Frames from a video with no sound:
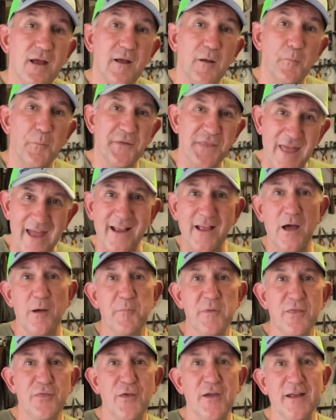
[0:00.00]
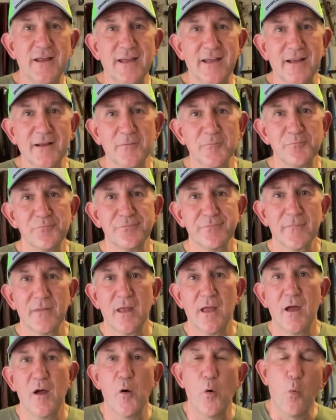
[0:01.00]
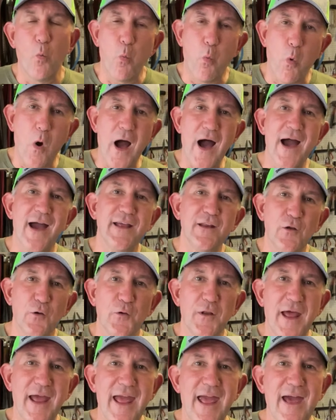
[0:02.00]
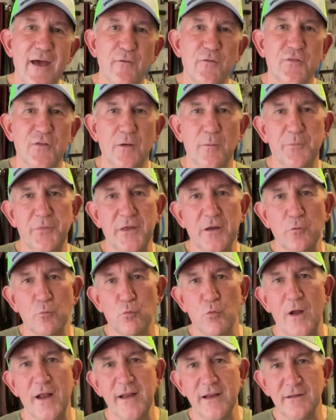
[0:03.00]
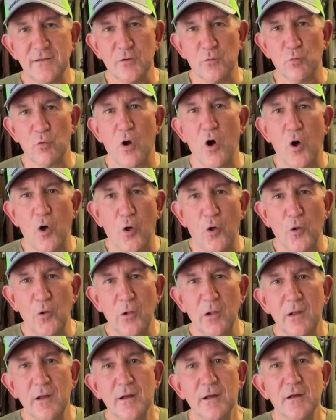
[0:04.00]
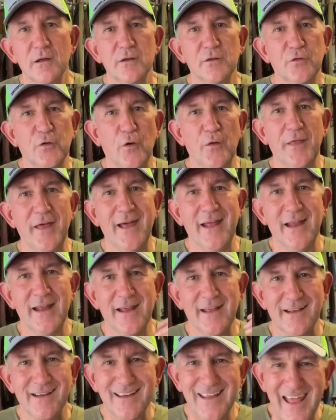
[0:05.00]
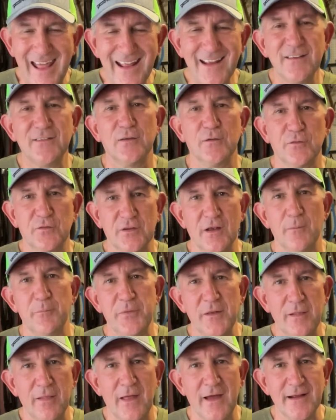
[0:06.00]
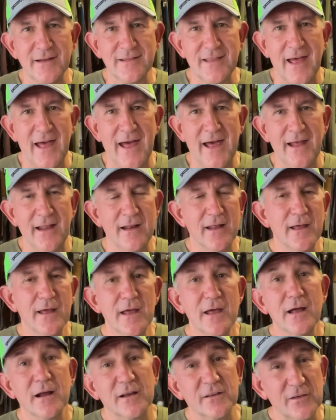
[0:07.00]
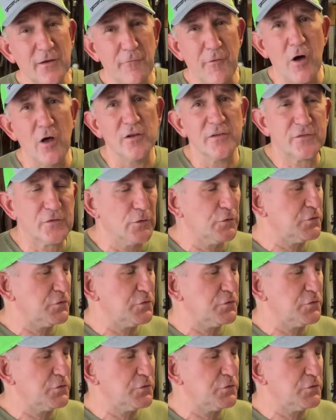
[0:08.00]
But that got me thinking, why don't I have something ready to roll so that in case of something like that, because I've also